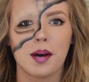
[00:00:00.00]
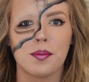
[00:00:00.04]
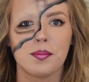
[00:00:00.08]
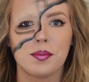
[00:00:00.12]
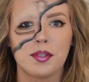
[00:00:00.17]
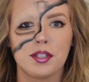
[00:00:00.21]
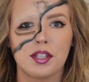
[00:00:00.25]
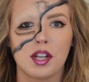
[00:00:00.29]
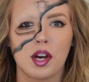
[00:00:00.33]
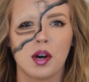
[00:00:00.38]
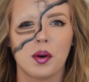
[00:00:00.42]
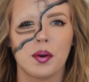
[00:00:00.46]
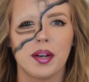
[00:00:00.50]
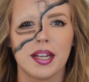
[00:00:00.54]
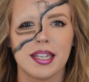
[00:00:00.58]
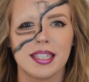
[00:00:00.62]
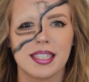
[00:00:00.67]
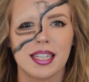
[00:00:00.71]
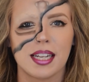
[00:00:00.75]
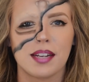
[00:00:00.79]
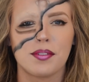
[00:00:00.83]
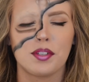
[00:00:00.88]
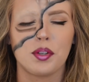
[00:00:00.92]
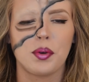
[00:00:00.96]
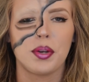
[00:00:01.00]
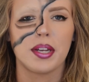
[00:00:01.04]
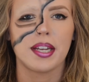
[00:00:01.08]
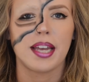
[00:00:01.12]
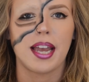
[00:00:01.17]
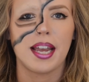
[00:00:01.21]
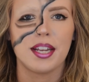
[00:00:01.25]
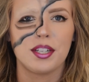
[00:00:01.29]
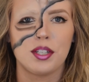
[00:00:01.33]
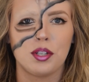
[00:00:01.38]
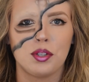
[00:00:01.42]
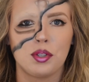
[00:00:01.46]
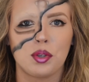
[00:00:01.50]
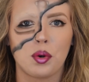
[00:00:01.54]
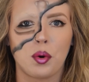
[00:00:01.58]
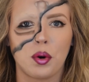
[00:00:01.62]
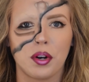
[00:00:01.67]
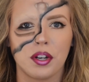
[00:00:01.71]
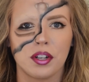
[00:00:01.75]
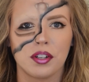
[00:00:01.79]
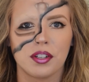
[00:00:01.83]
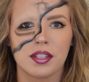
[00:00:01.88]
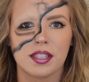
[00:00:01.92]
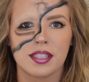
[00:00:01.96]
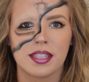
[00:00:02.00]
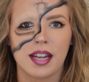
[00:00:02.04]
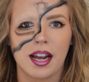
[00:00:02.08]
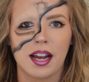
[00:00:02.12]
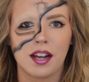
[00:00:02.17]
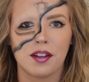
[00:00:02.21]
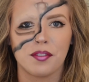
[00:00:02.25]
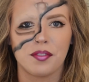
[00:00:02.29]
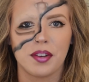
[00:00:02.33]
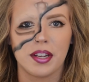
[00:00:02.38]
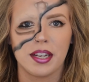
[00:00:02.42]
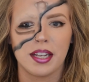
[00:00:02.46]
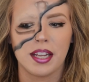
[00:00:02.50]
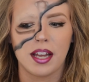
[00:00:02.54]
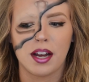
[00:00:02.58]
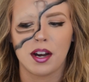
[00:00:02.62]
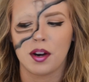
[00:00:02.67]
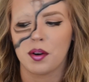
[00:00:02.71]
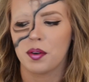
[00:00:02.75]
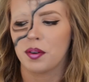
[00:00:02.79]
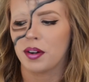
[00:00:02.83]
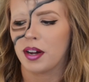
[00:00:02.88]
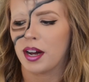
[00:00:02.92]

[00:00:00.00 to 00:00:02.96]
So instead of doing a tutorial style video,